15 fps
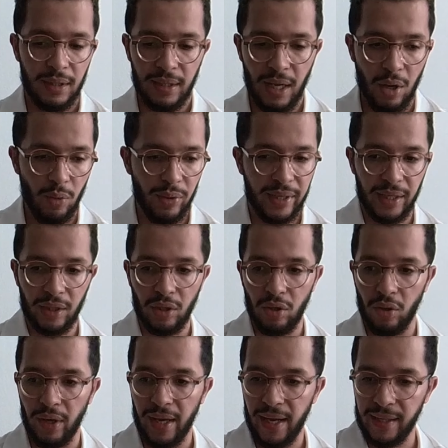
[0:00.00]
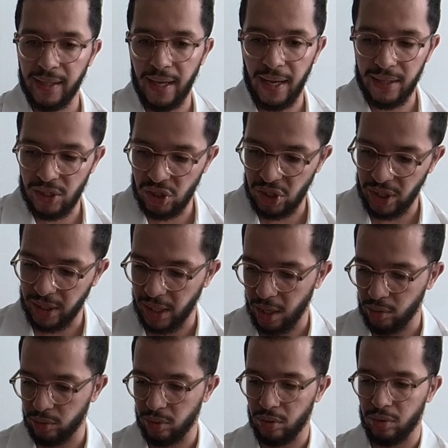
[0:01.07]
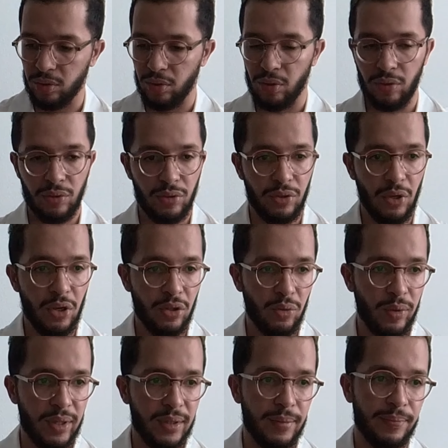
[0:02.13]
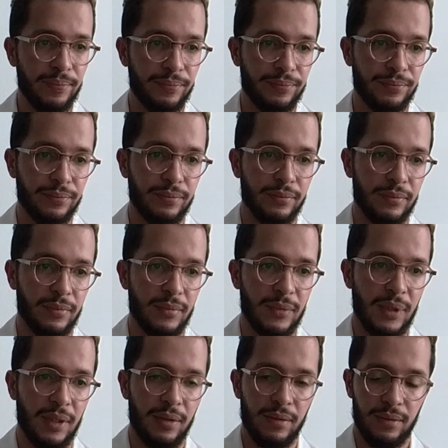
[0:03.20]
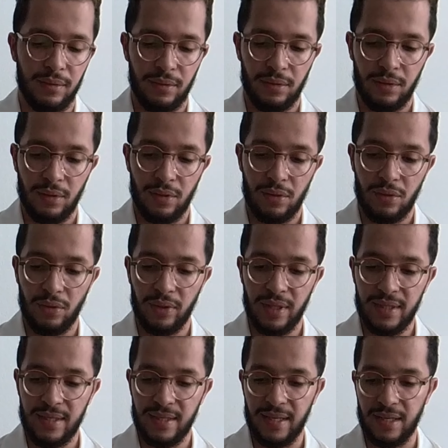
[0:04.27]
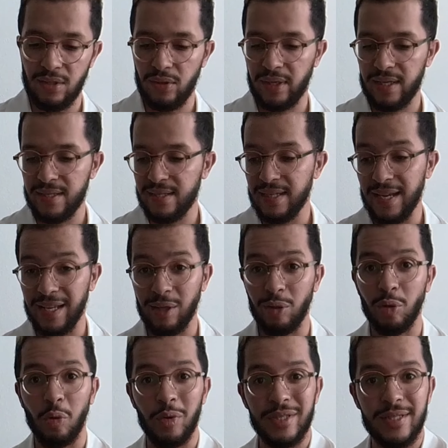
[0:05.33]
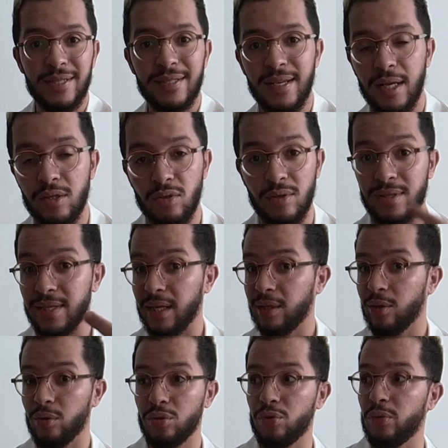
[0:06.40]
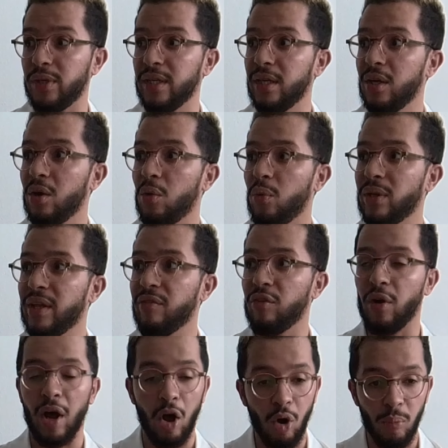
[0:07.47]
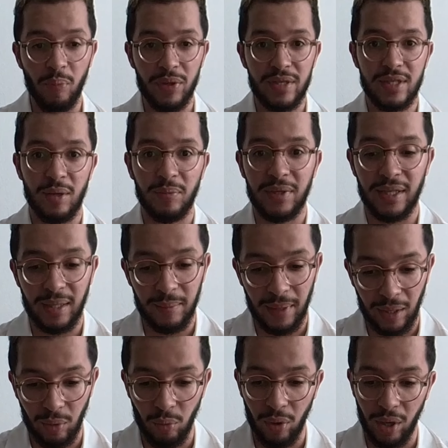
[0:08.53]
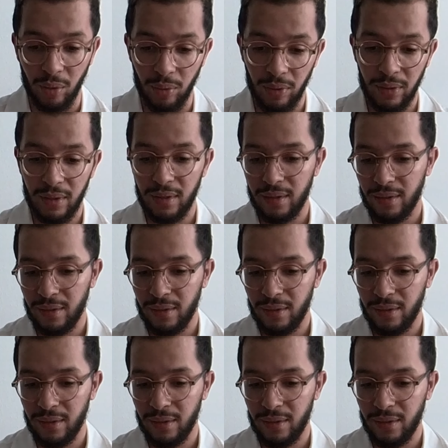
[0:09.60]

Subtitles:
Now we can go ahead and check out the third one. So this is, as you can see, I don't know what's inside, so it's like lottery. Whenever I open something, I'm like, wow.